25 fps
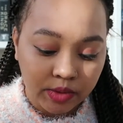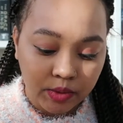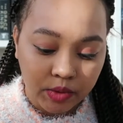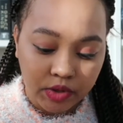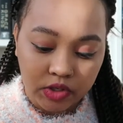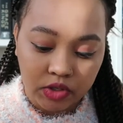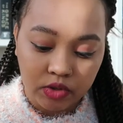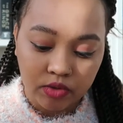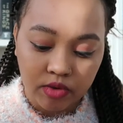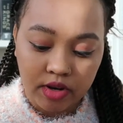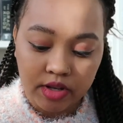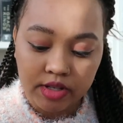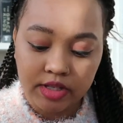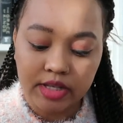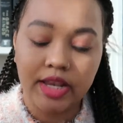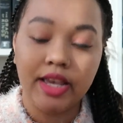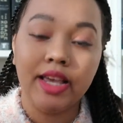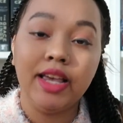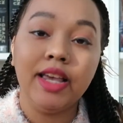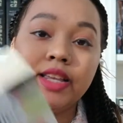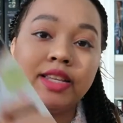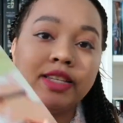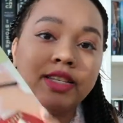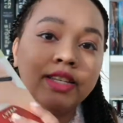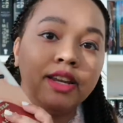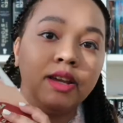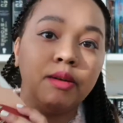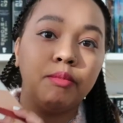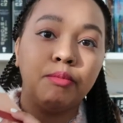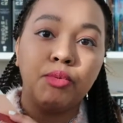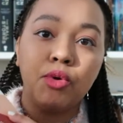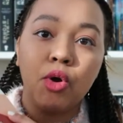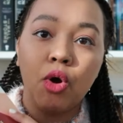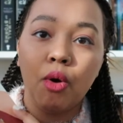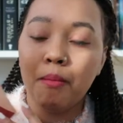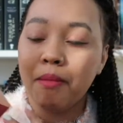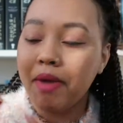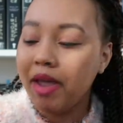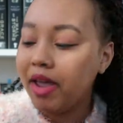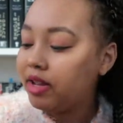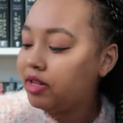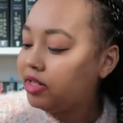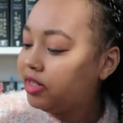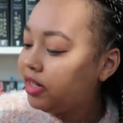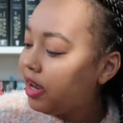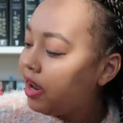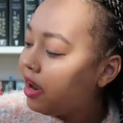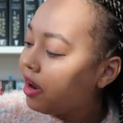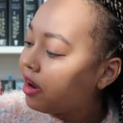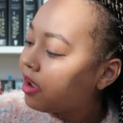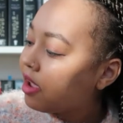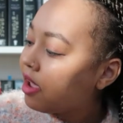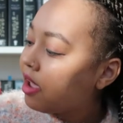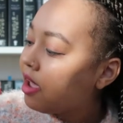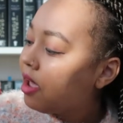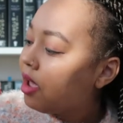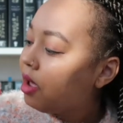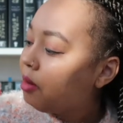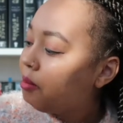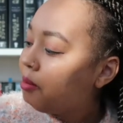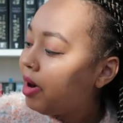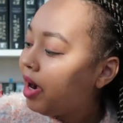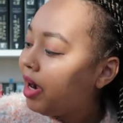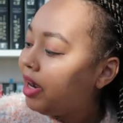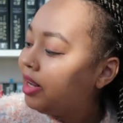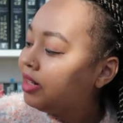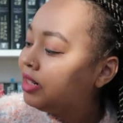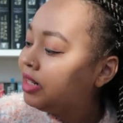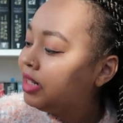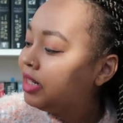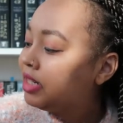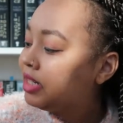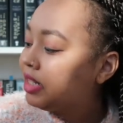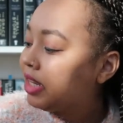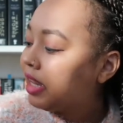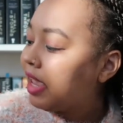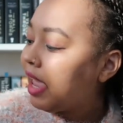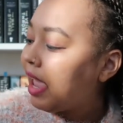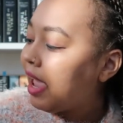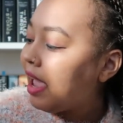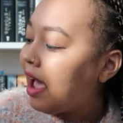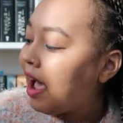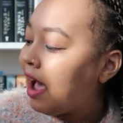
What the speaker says: which was Isn't It Bromantic by Lisa K.